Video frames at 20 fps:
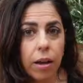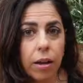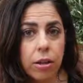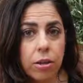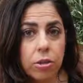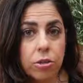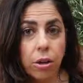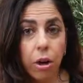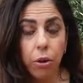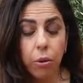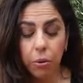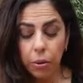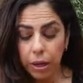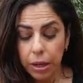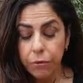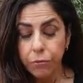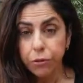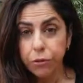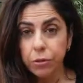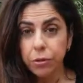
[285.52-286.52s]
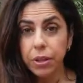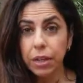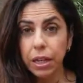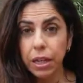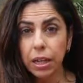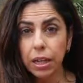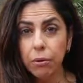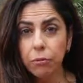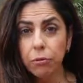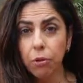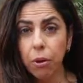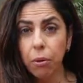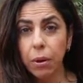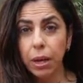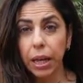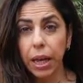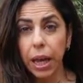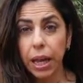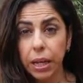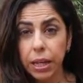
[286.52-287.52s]
So if you're thinking of
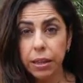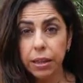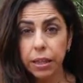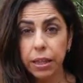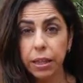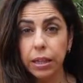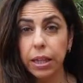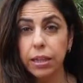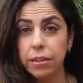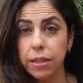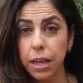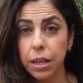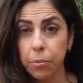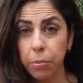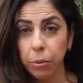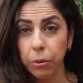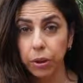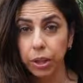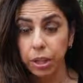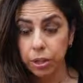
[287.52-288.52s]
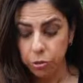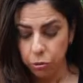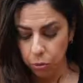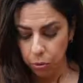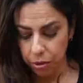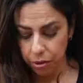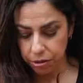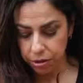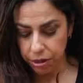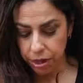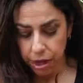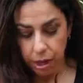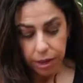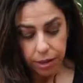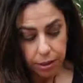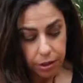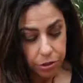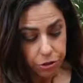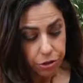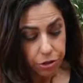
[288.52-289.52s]
growing anything that's edible indoors,
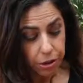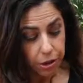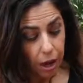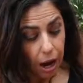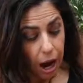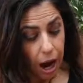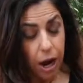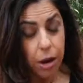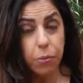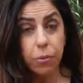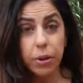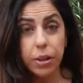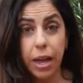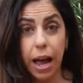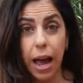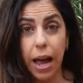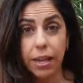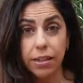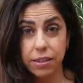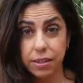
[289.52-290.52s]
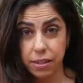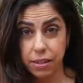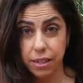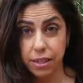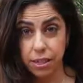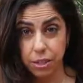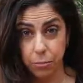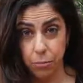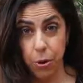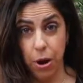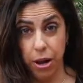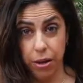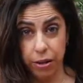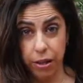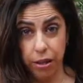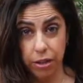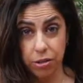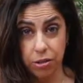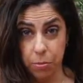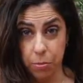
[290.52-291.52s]
this year I would add seed
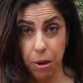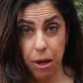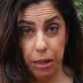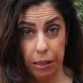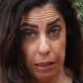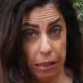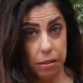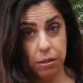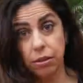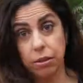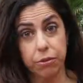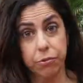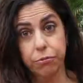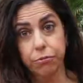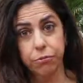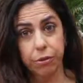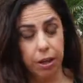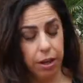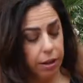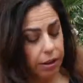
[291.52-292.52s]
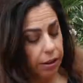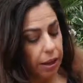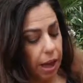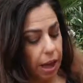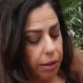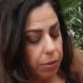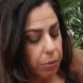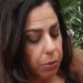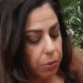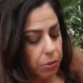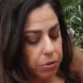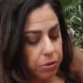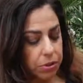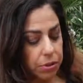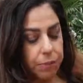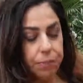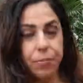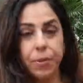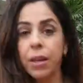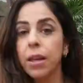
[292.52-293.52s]
sprouting to my list of edibles.
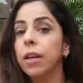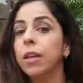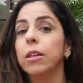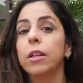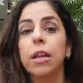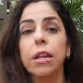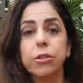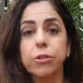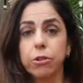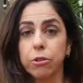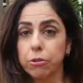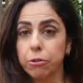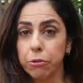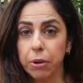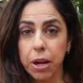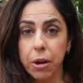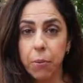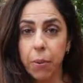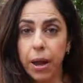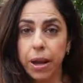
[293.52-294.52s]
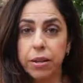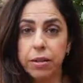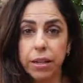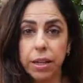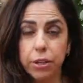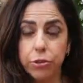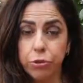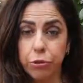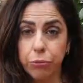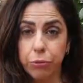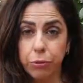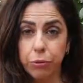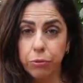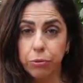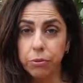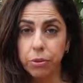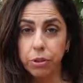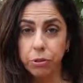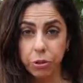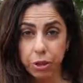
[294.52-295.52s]
It's a great way to get
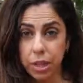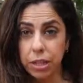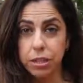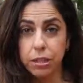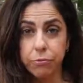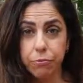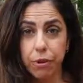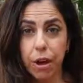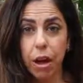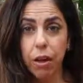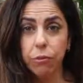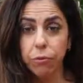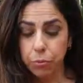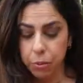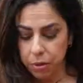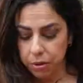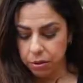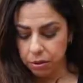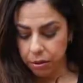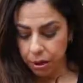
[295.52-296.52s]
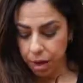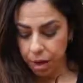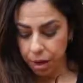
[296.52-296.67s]
your kids involved with